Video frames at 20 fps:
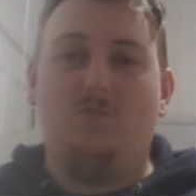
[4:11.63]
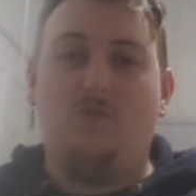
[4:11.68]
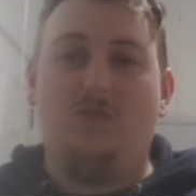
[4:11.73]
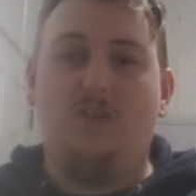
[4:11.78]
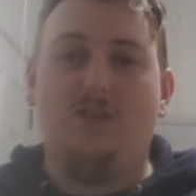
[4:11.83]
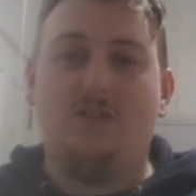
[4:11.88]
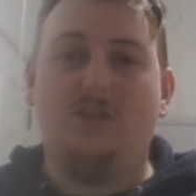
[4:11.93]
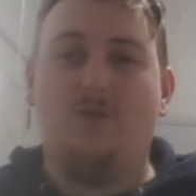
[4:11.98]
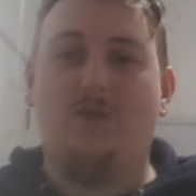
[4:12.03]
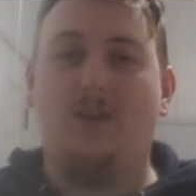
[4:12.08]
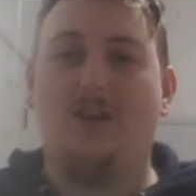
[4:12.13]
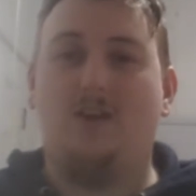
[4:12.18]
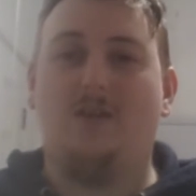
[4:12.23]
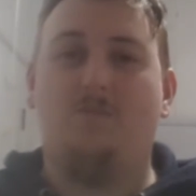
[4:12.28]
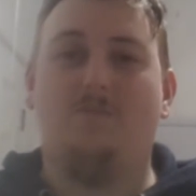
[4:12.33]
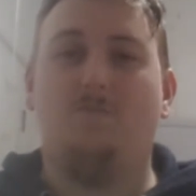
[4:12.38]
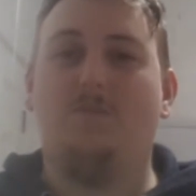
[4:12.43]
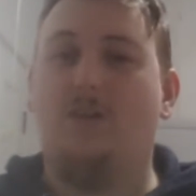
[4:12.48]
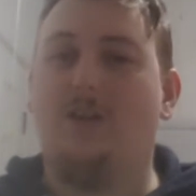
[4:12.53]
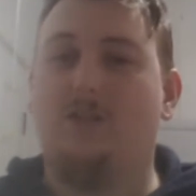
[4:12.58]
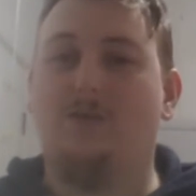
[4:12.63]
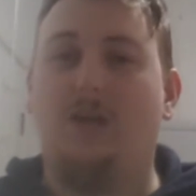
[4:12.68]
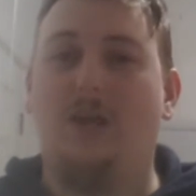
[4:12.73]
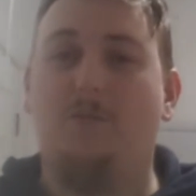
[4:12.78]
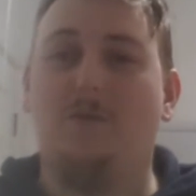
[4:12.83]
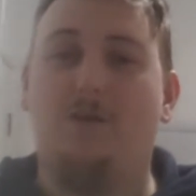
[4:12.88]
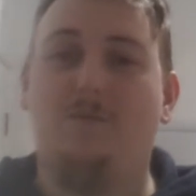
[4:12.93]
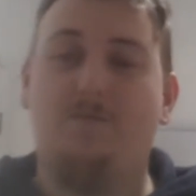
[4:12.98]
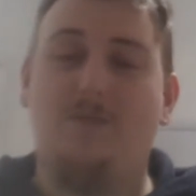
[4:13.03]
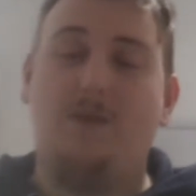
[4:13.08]
There's no way I could explain it,
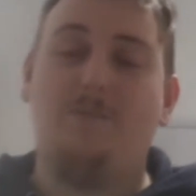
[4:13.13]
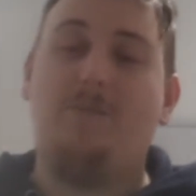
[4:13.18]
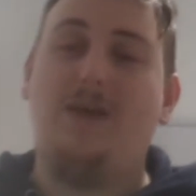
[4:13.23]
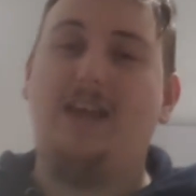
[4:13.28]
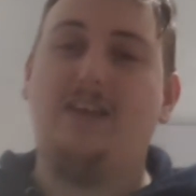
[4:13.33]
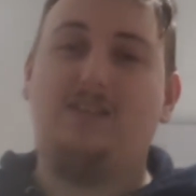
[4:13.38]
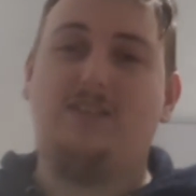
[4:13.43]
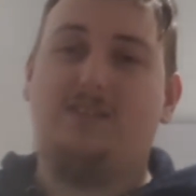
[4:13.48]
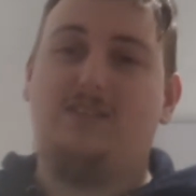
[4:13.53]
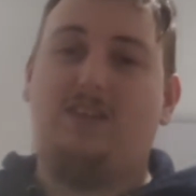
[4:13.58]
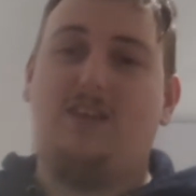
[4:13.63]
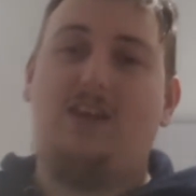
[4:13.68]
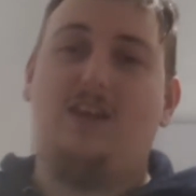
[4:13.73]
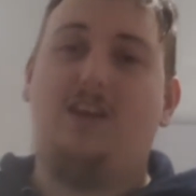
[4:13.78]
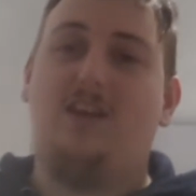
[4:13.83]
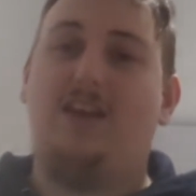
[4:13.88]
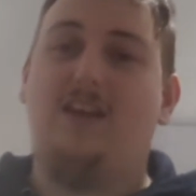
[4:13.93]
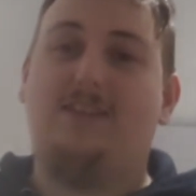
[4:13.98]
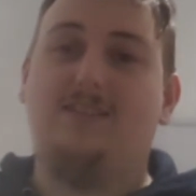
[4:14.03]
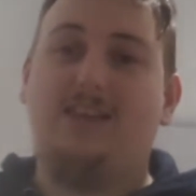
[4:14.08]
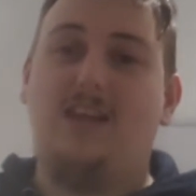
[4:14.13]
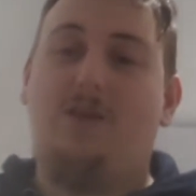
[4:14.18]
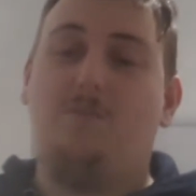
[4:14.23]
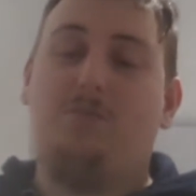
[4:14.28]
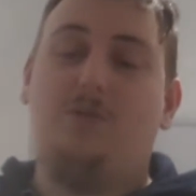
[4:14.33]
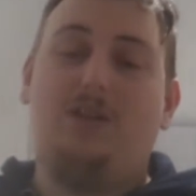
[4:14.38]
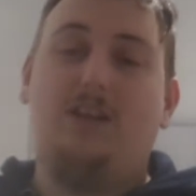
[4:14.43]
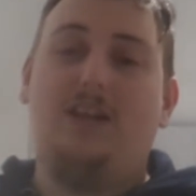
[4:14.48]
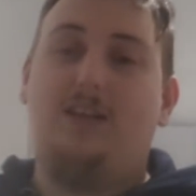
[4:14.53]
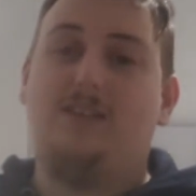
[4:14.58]
but my best
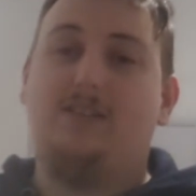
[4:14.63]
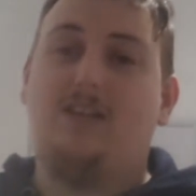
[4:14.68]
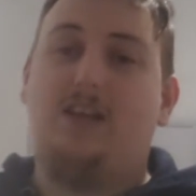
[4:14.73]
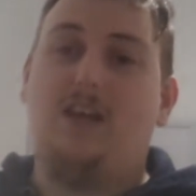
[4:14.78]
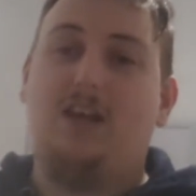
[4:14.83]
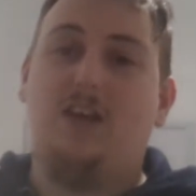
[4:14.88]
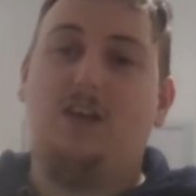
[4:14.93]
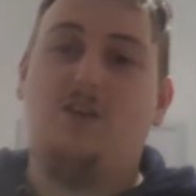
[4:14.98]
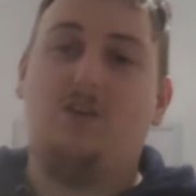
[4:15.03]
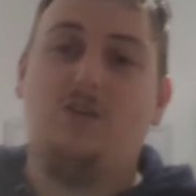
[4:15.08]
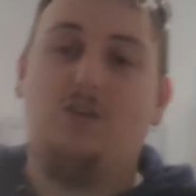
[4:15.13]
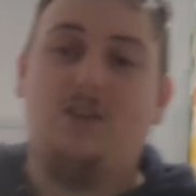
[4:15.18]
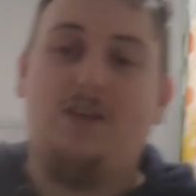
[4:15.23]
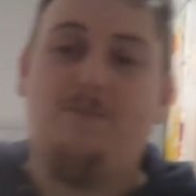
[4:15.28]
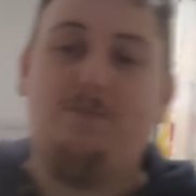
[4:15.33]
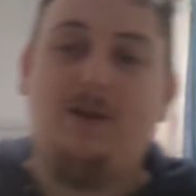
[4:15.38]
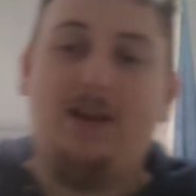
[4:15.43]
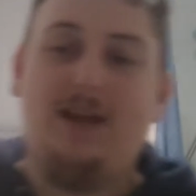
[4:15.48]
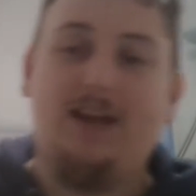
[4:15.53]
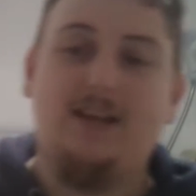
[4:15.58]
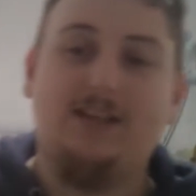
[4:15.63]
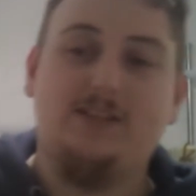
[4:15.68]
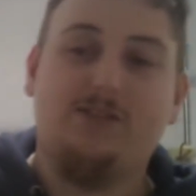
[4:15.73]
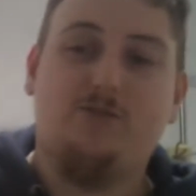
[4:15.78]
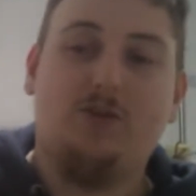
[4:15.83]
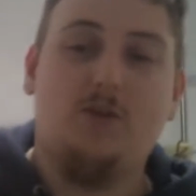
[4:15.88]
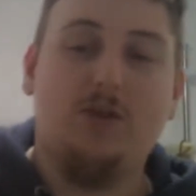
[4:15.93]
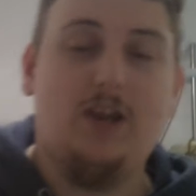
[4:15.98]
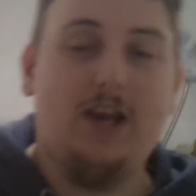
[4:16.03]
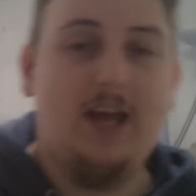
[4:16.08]
example is like the place
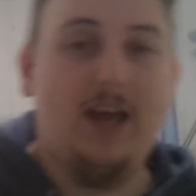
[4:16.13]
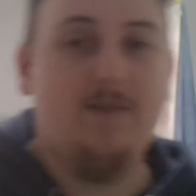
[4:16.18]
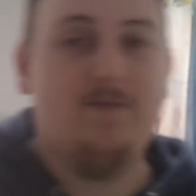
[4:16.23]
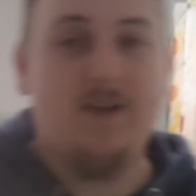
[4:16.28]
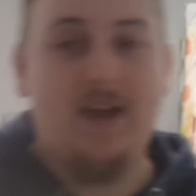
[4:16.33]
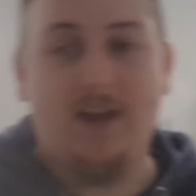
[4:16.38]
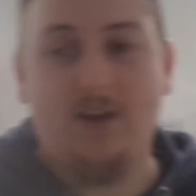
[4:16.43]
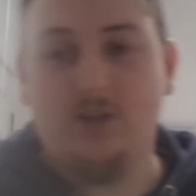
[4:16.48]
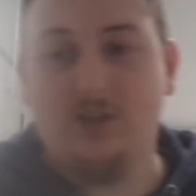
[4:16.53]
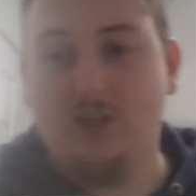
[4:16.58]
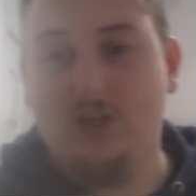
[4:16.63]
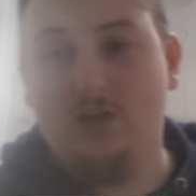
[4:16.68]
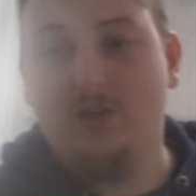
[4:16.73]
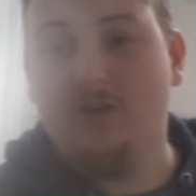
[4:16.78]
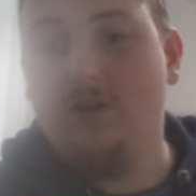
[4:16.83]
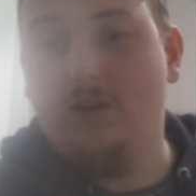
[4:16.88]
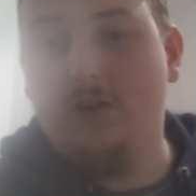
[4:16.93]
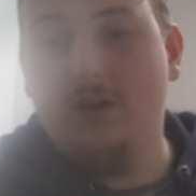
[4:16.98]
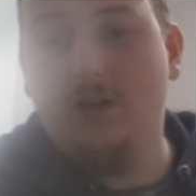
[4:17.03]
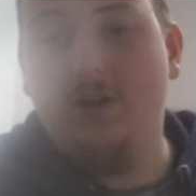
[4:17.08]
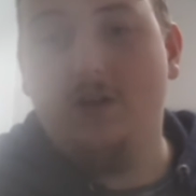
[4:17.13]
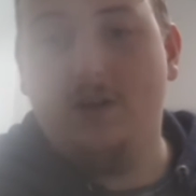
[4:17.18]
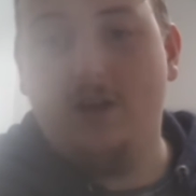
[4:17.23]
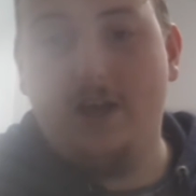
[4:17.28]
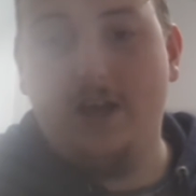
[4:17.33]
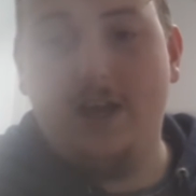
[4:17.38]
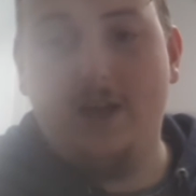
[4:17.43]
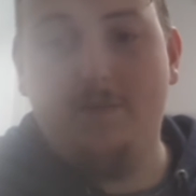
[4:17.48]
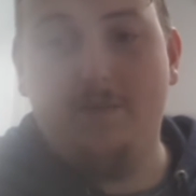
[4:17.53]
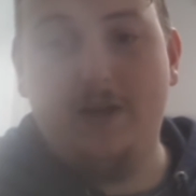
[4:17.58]
from the live-action
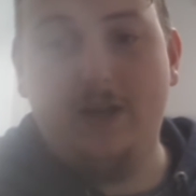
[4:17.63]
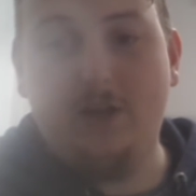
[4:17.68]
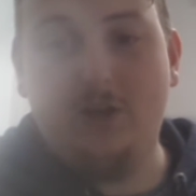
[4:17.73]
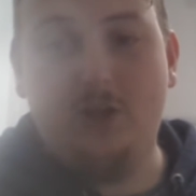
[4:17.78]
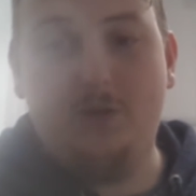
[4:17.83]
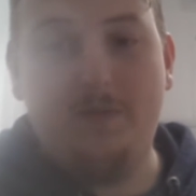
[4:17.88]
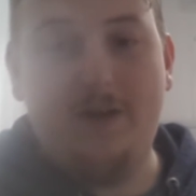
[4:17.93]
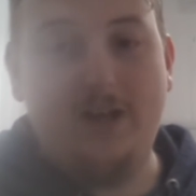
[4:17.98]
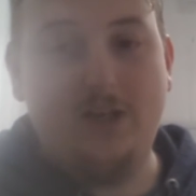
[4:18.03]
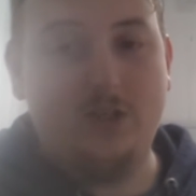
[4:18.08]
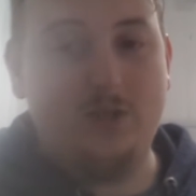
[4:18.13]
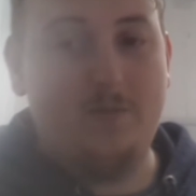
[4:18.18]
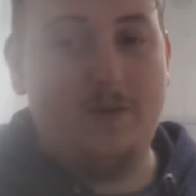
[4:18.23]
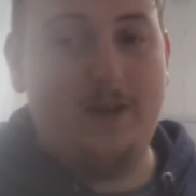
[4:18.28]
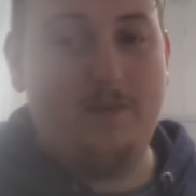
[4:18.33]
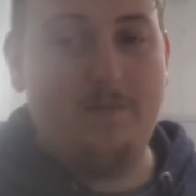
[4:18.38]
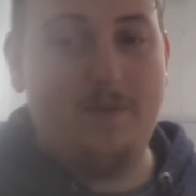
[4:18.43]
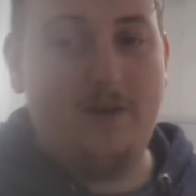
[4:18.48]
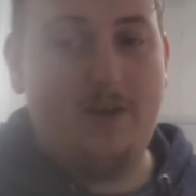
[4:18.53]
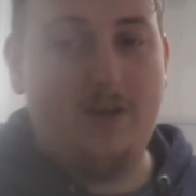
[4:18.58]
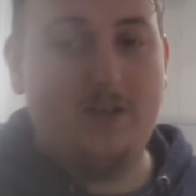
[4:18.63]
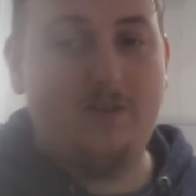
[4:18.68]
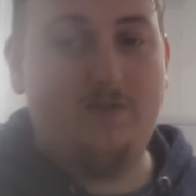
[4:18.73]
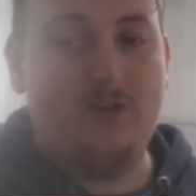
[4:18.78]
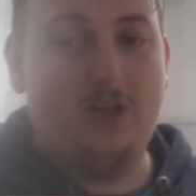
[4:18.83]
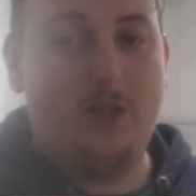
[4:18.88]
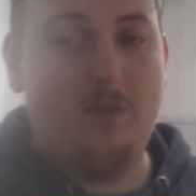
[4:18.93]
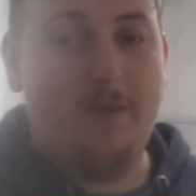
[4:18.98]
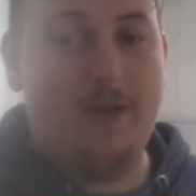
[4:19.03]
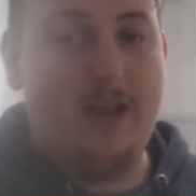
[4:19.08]
Michael Myers or Mike Myers
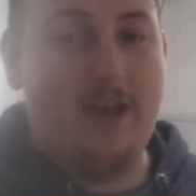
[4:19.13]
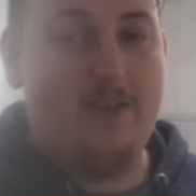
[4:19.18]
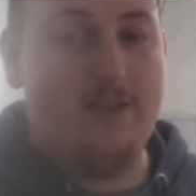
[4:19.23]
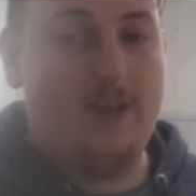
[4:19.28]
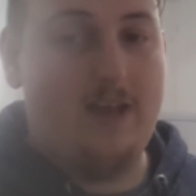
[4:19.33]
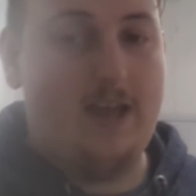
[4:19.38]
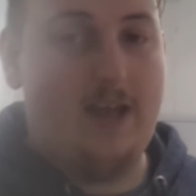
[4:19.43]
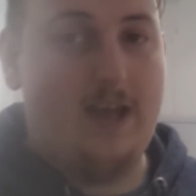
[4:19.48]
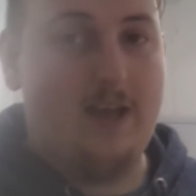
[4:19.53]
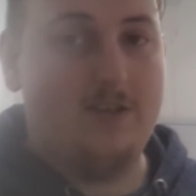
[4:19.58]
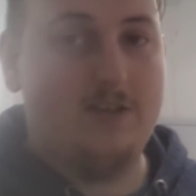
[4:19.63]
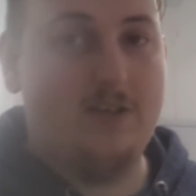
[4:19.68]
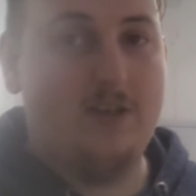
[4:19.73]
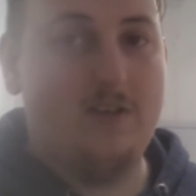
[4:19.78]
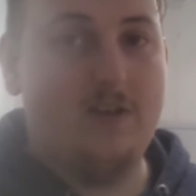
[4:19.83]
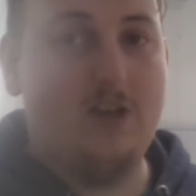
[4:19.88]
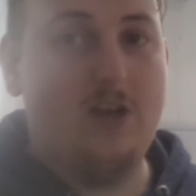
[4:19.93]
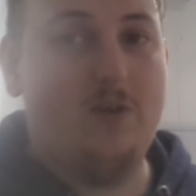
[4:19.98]
film Cat in the Hat.